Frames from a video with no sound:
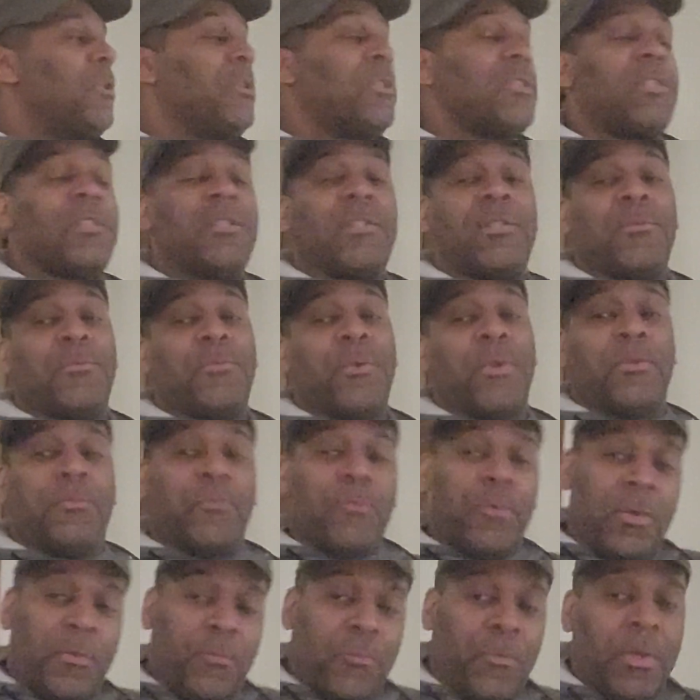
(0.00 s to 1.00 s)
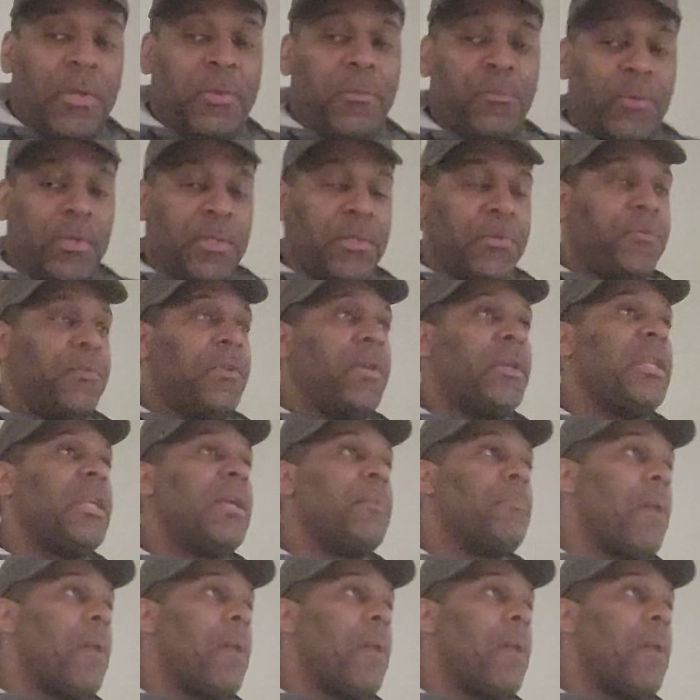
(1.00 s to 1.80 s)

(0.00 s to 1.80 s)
this is what's funny